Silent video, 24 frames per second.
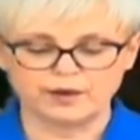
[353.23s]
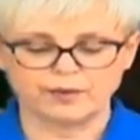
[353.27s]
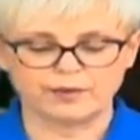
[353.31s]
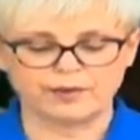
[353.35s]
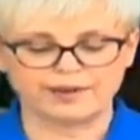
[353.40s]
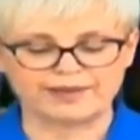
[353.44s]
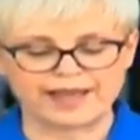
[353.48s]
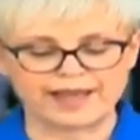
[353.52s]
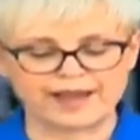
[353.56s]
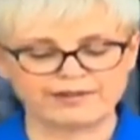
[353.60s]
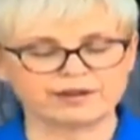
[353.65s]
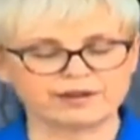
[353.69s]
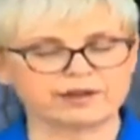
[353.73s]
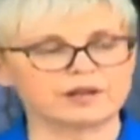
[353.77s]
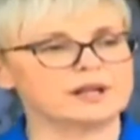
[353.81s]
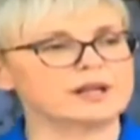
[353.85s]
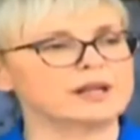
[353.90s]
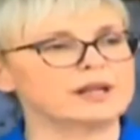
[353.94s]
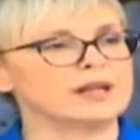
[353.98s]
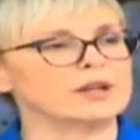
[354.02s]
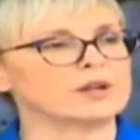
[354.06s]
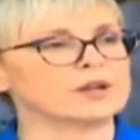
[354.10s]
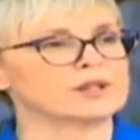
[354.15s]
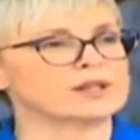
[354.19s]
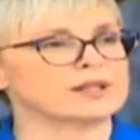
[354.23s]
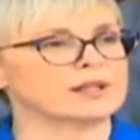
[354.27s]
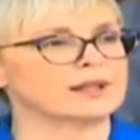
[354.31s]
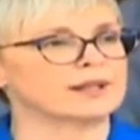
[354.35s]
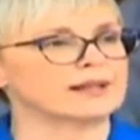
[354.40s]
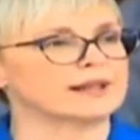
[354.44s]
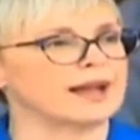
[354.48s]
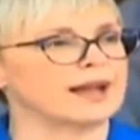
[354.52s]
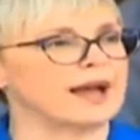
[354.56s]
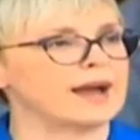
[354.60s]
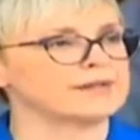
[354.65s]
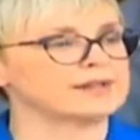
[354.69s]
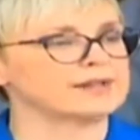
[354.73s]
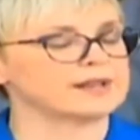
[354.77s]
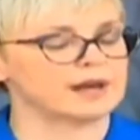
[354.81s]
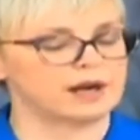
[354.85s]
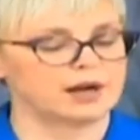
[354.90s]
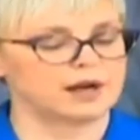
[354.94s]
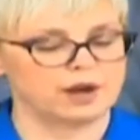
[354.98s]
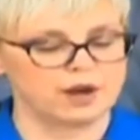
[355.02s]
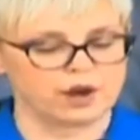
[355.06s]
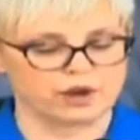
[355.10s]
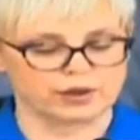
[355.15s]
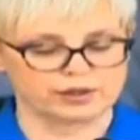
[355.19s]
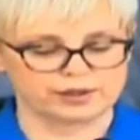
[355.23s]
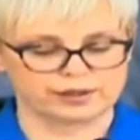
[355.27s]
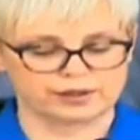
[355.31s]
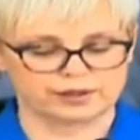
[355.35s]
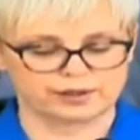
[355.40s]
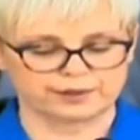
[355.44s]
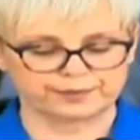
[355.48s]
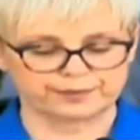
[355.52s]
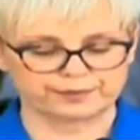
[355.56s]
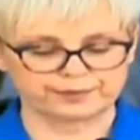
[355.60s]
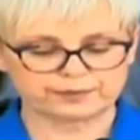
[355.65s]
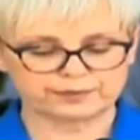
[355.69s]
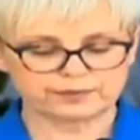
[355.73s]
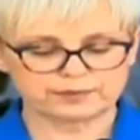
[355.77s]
whenever innocent lives are lost.